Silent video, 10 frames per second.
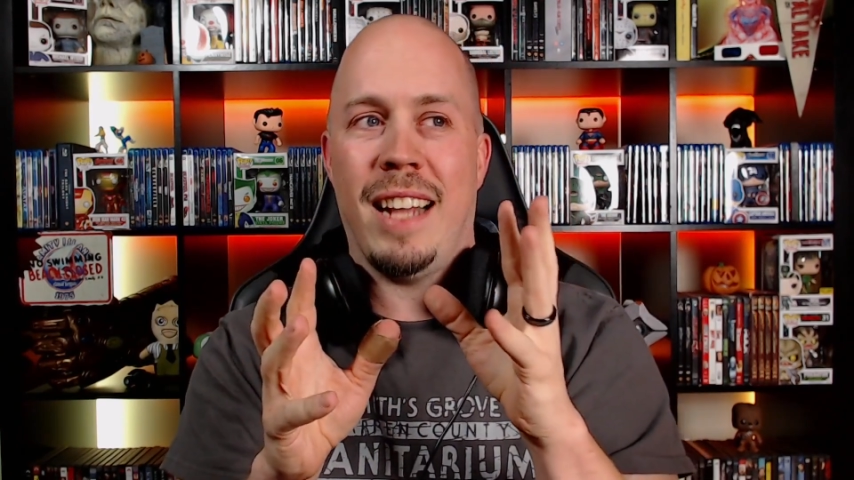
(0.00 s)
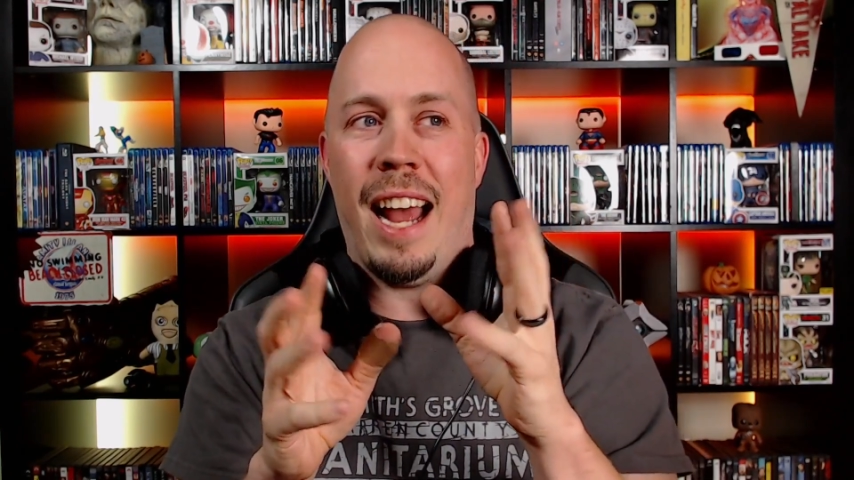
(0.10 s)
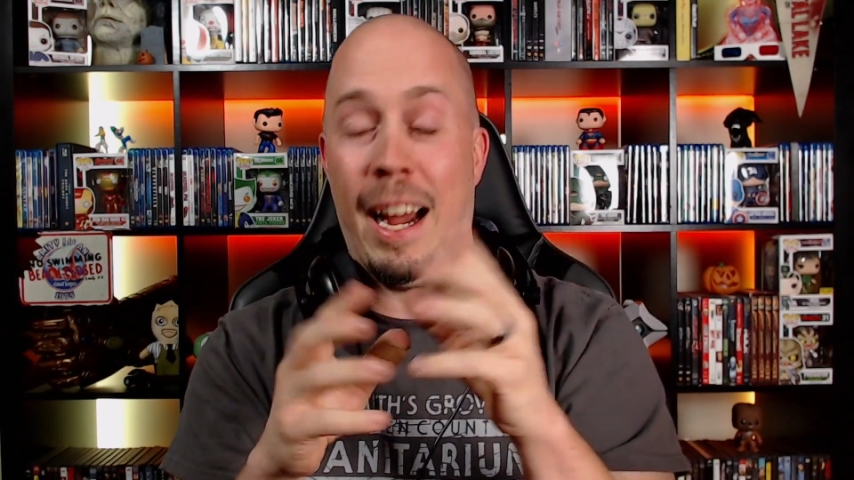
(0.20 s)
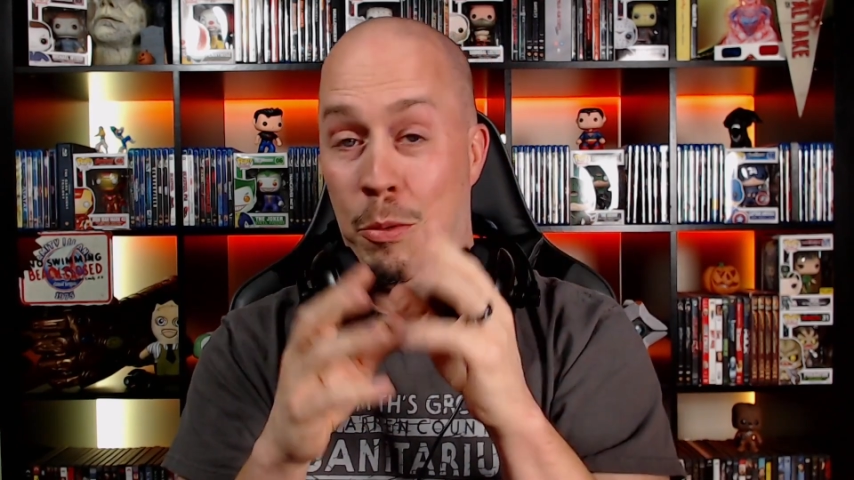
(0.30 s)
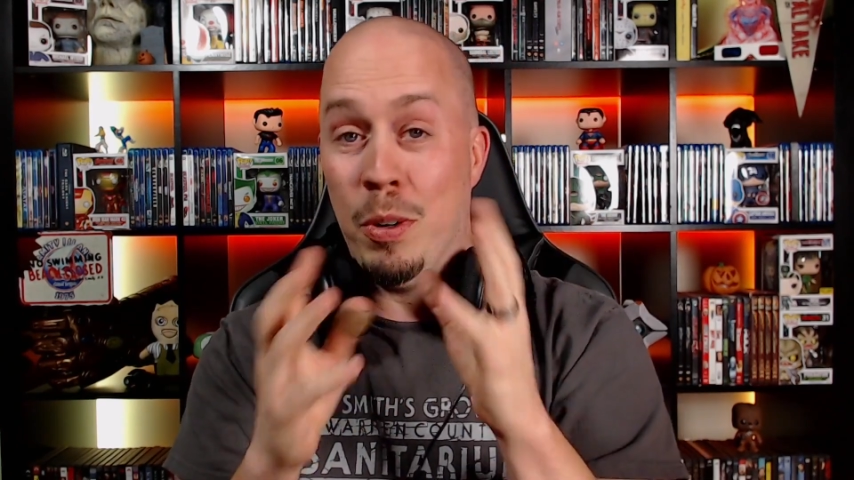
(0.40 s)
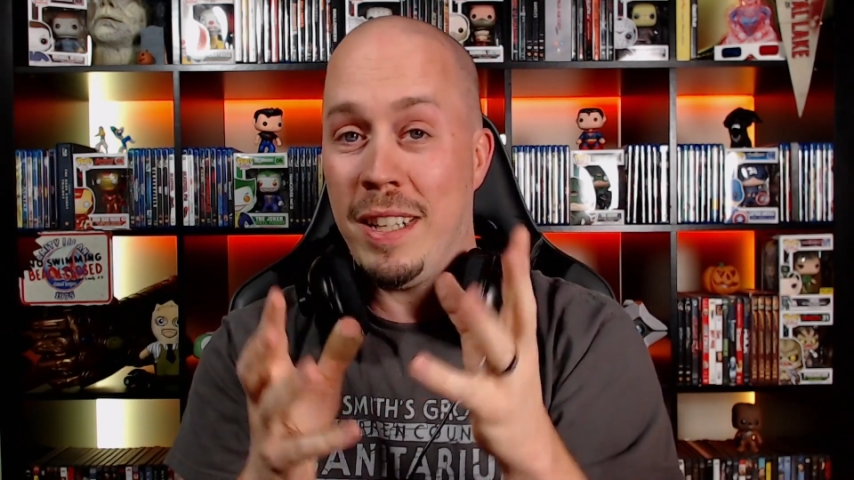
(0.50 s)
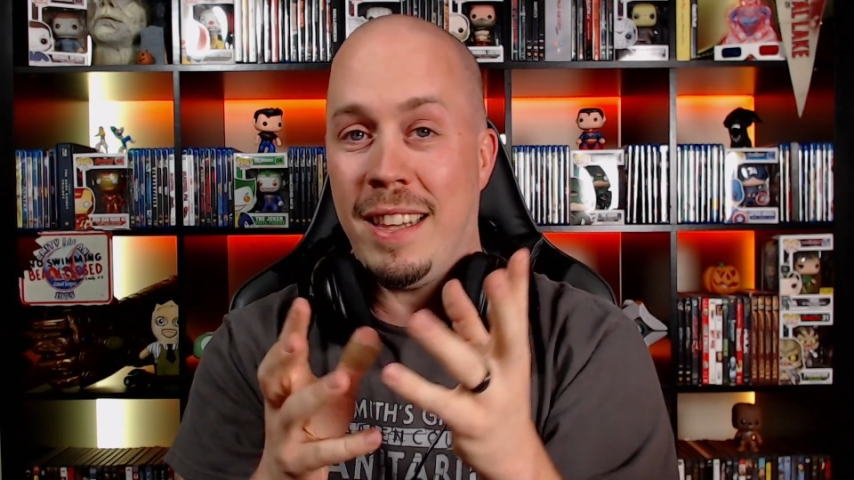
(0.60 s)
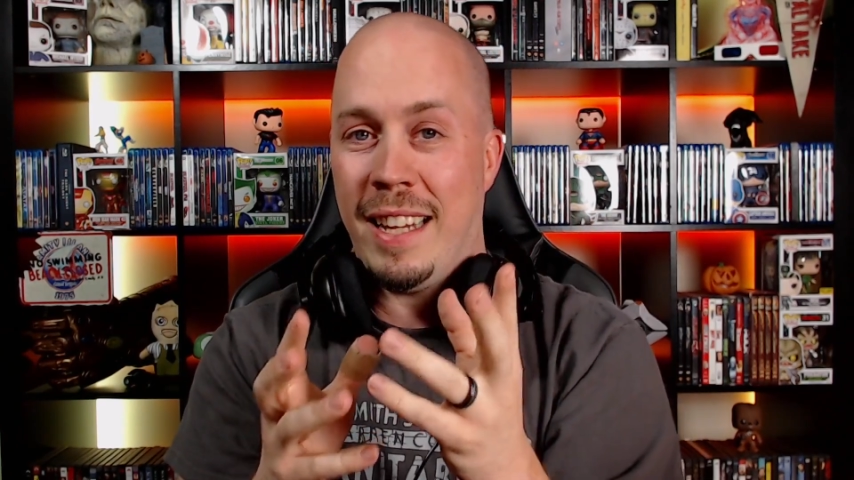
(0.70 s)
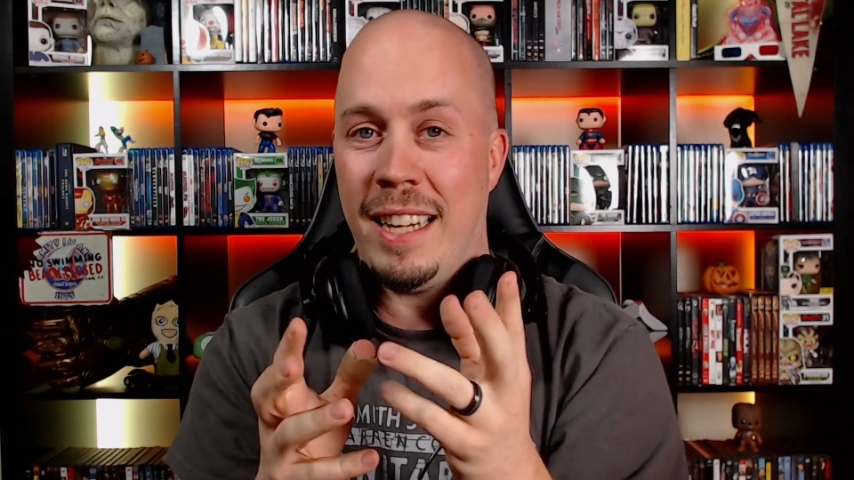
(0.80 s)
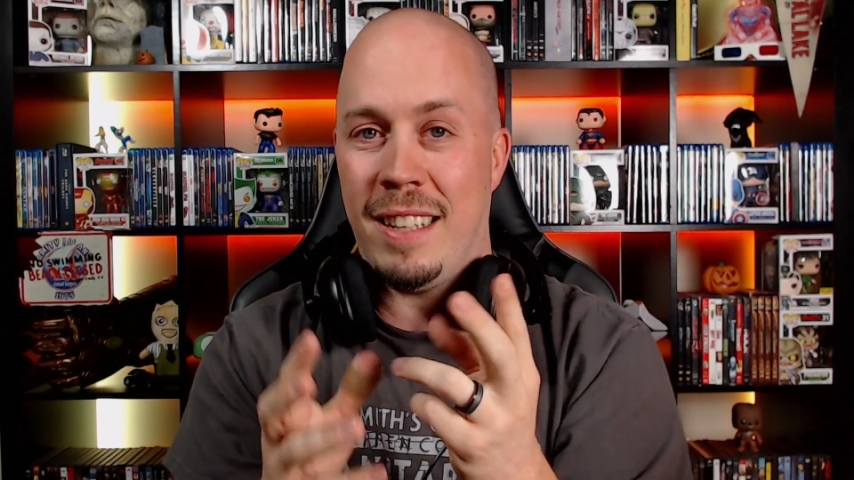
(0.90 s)
I really
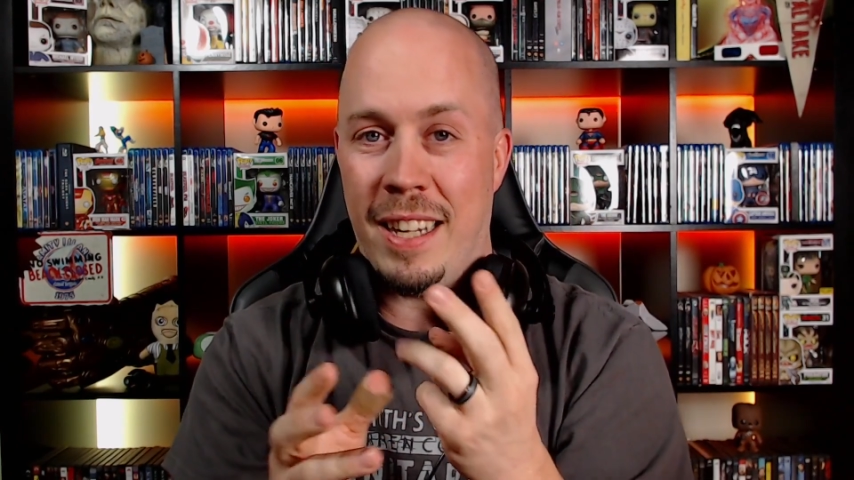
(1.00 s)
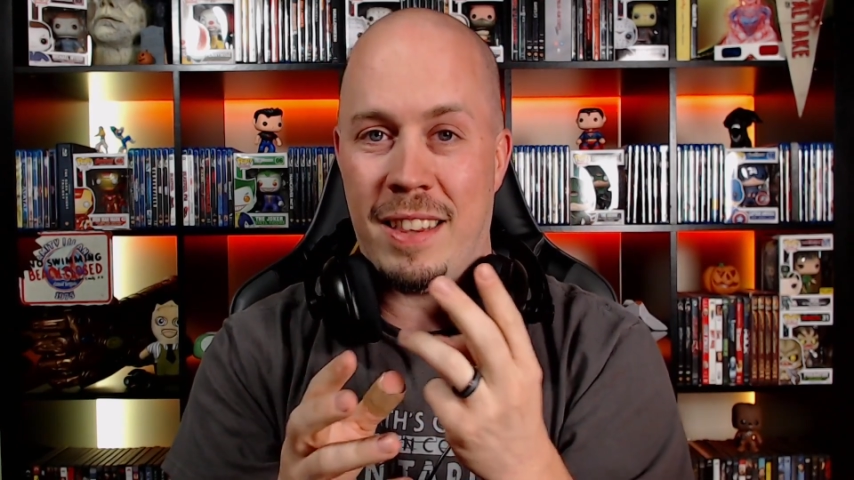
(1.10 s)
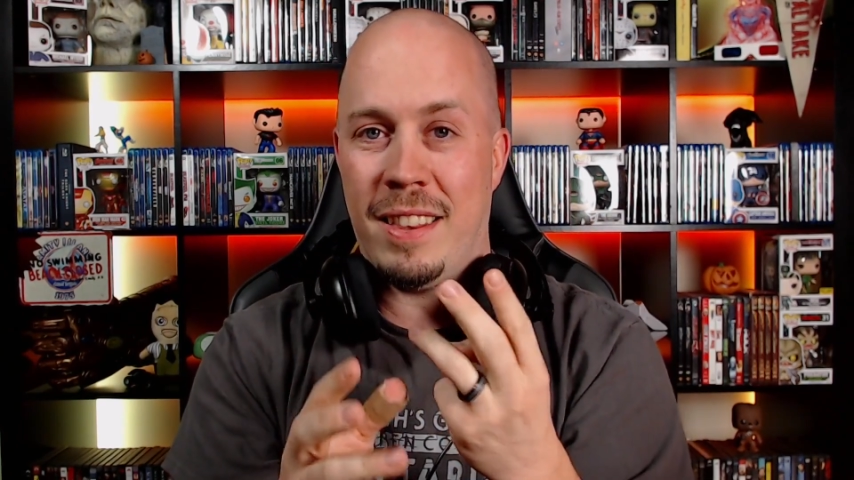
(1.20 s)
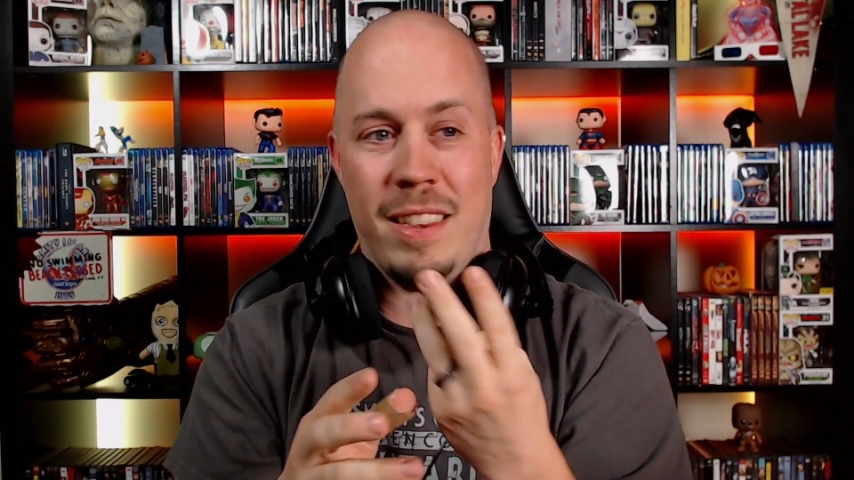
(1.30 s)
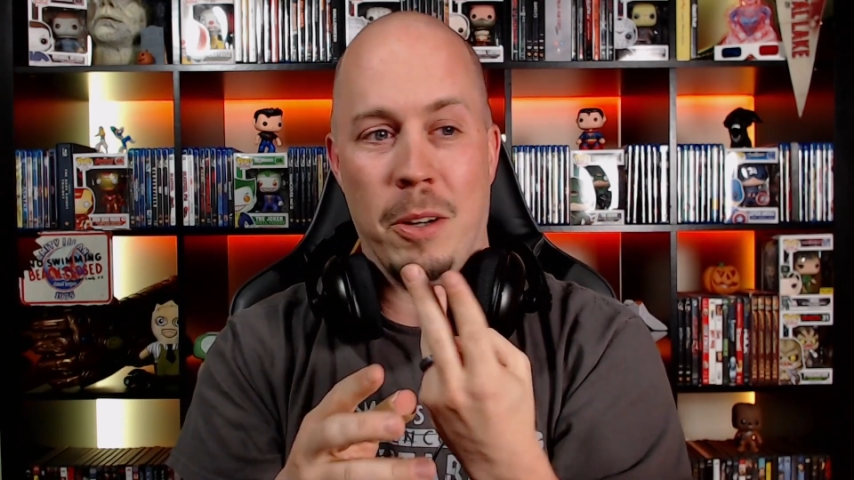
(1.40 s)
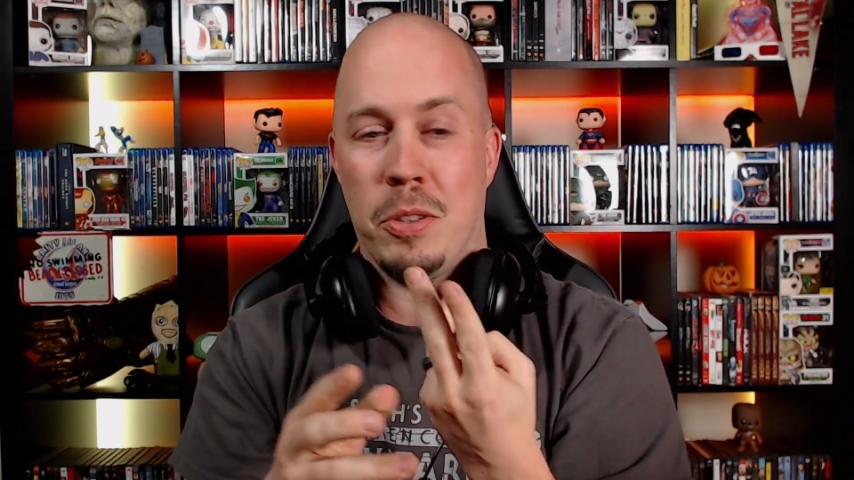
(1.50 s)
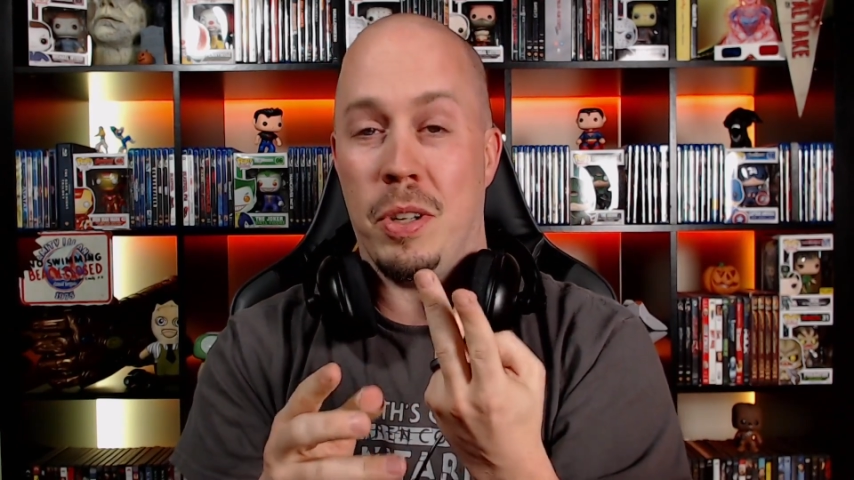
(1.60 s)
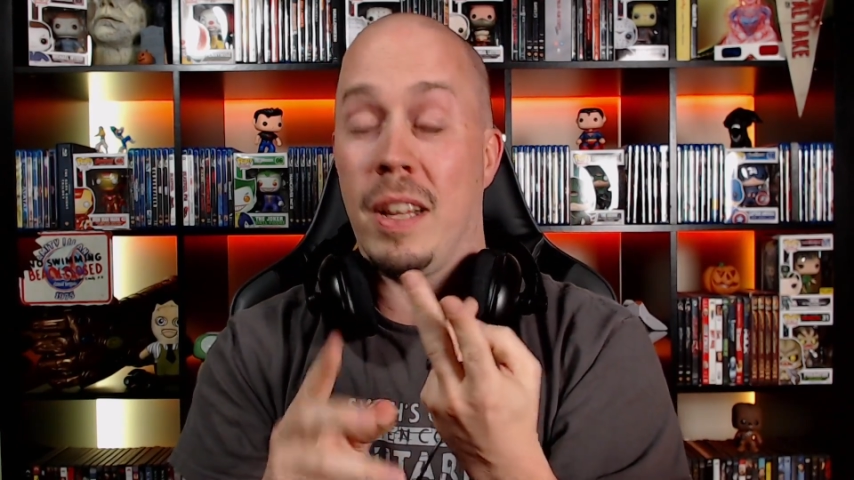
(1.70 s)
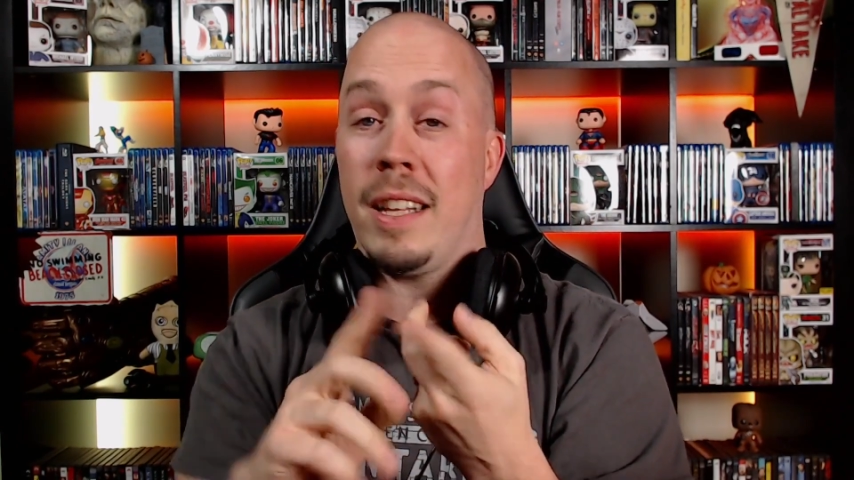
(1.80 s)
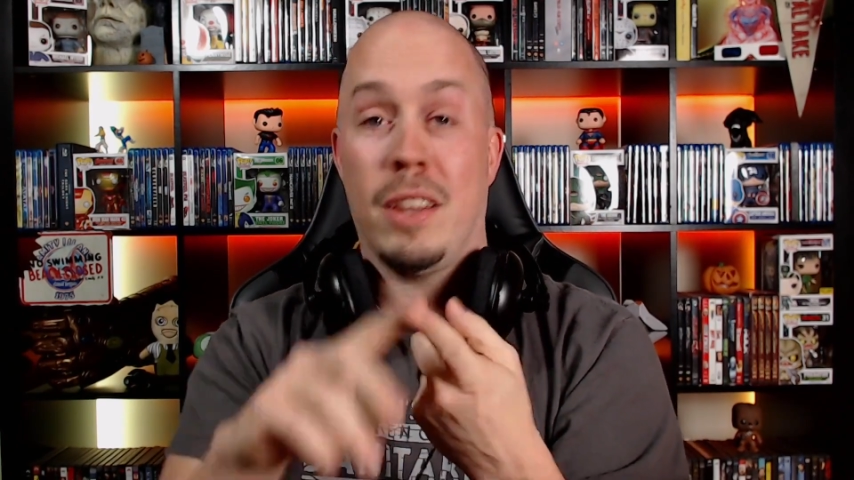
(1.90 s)
think like those three,
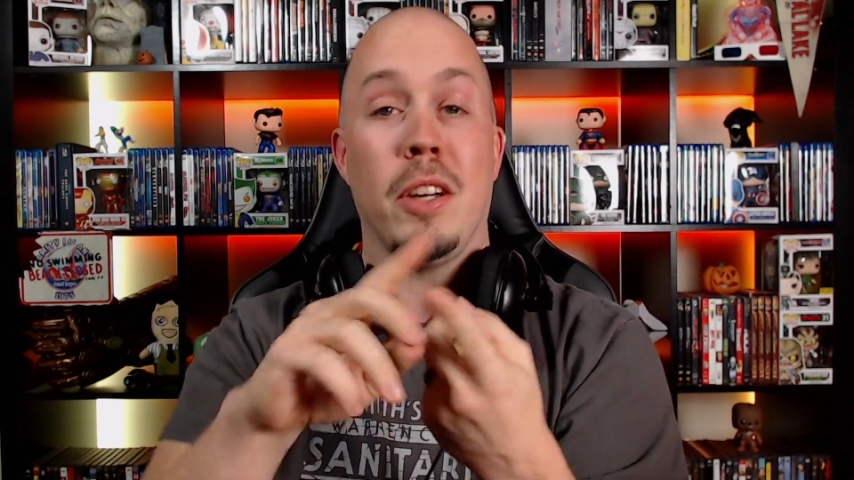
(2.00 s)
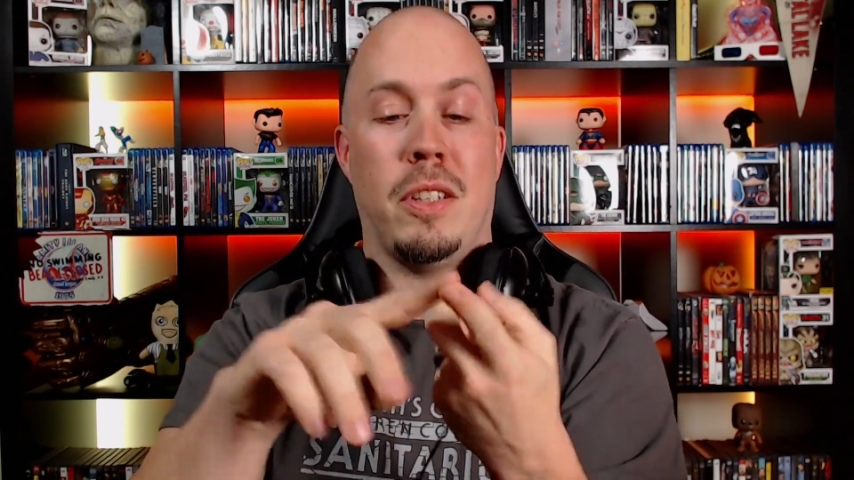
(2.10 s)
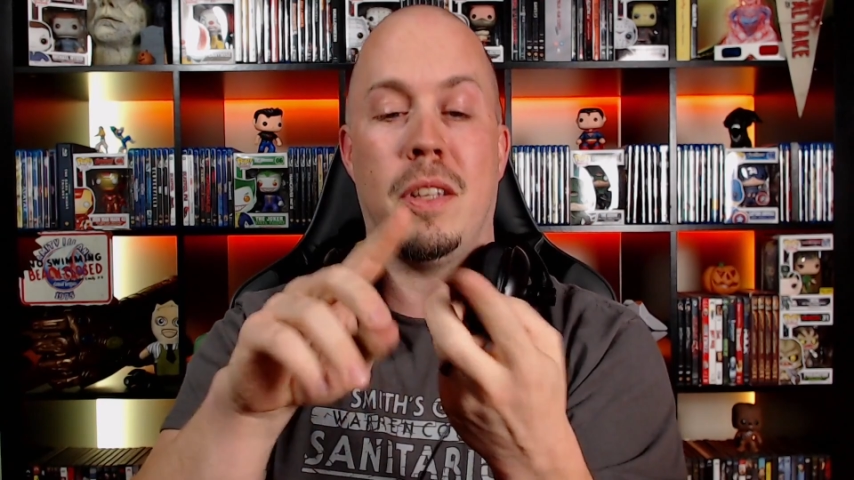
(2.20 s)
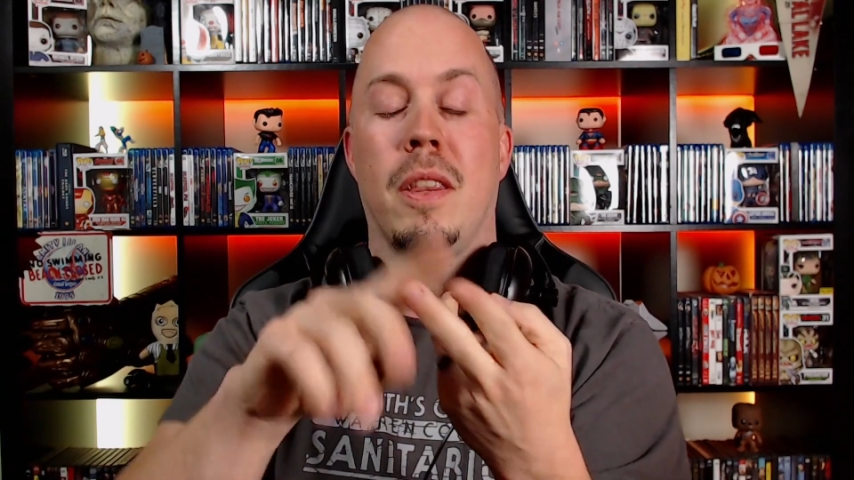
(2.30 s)
like the